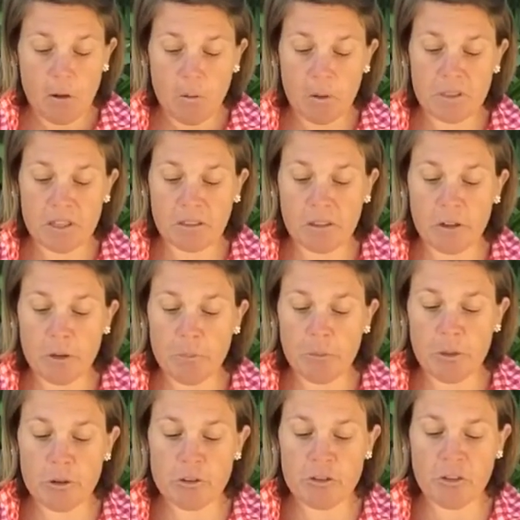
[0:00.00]
when the Little
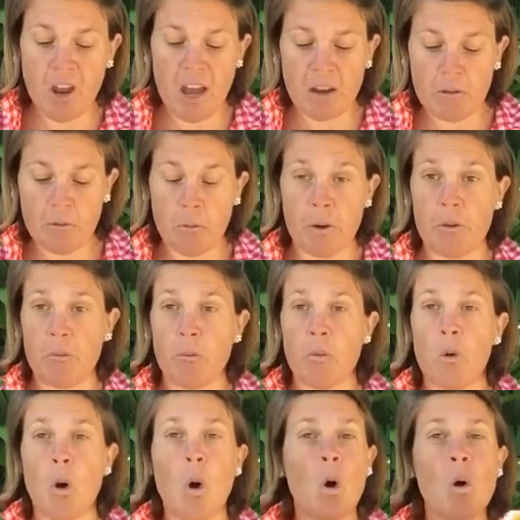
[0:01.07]
Blue Truck went
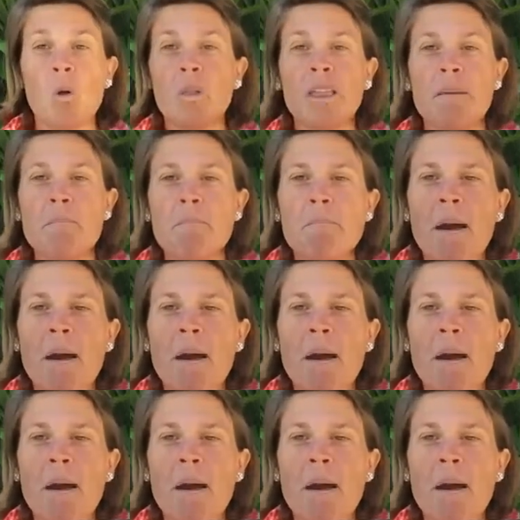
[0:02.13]
rolling